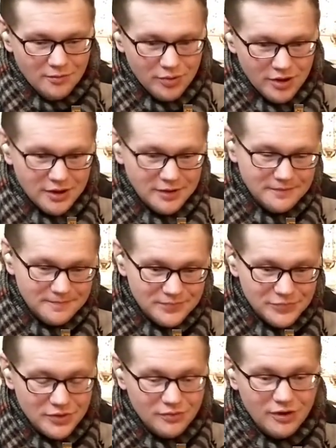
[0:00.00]
but
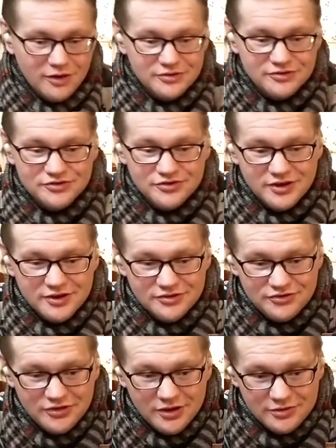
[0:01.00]
while this
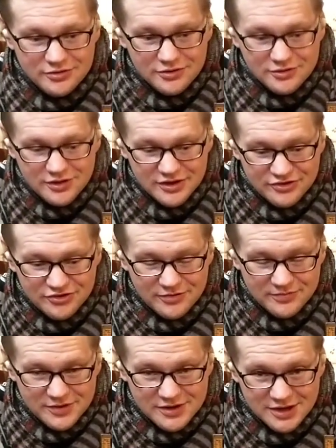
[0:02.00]
does look like
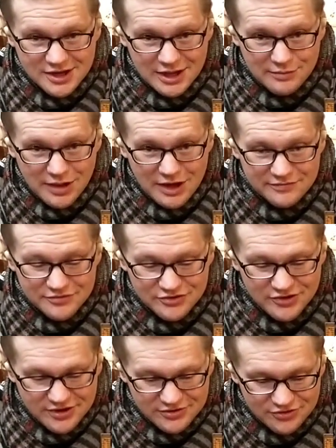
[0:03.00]
something that came out of a
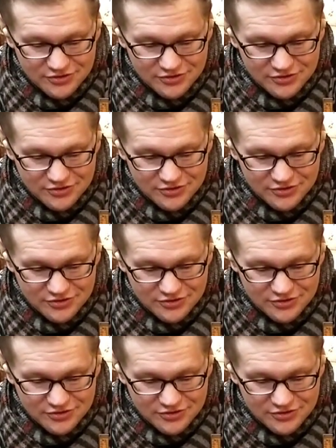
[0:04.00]
sex